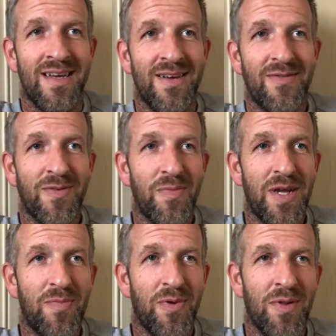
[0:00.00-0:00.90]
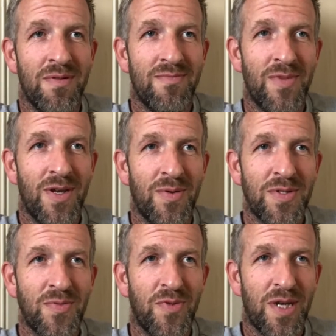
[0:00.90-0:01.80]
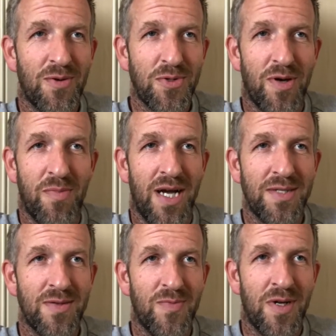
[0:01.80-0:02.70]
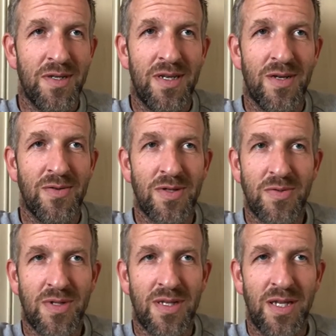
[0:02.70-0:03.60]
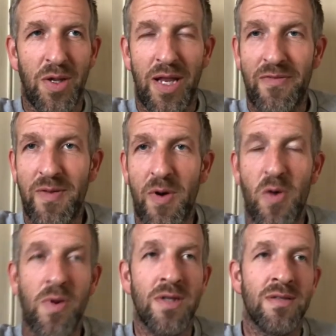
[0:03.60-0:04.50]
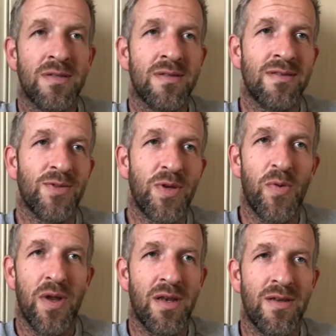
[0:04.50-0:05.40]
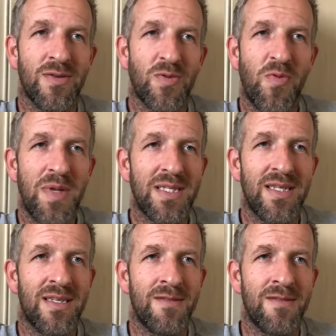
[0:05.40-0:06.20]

from people, you know, when something goes wrong by someone, you know, it's those little laughy moments. That's what you want, that's what we're missing.